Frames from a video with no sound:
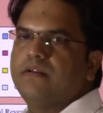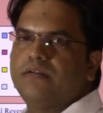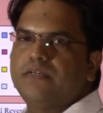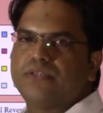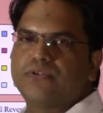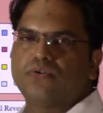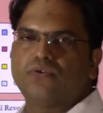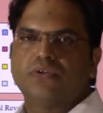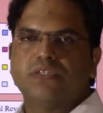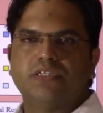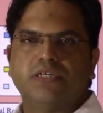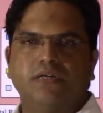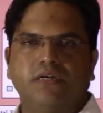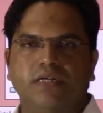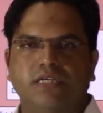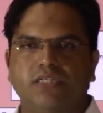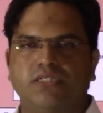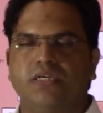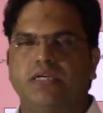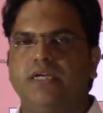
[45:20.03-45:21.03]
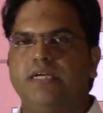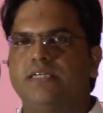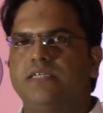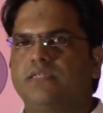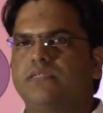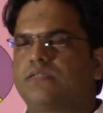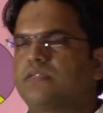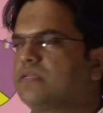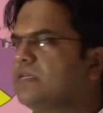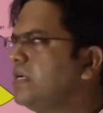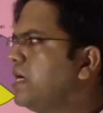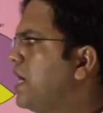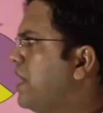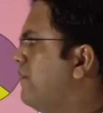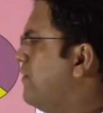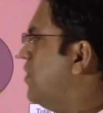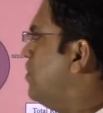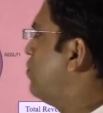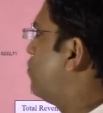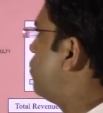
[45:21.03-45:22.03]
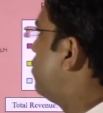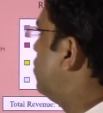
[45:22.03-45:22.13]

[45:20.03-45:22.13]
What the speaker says: resource generation, let us have a look